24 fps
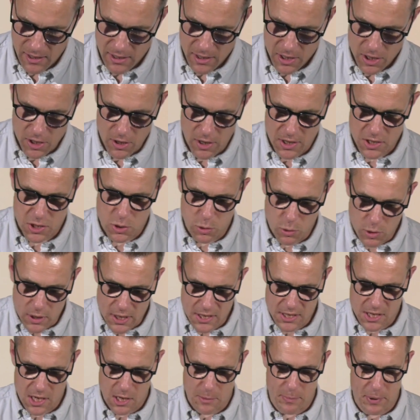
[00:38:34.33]
You know, it's talking
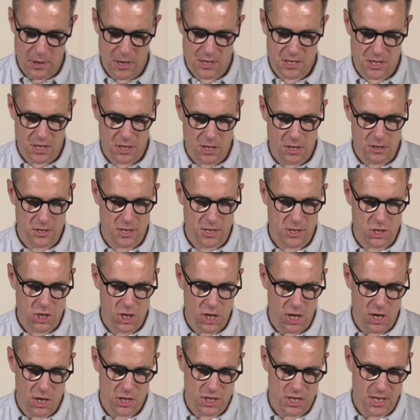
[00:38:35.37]
to the persecuted
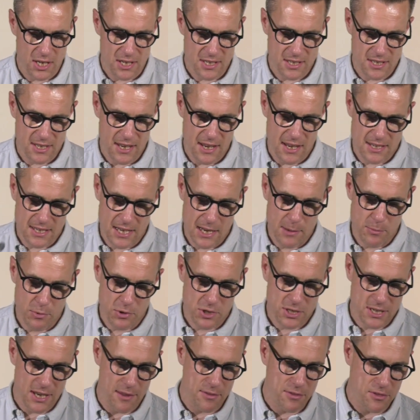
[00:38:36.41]
church and it says, Hebrews
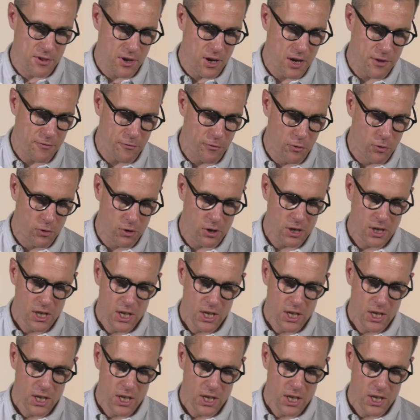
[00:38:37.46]
10, 34,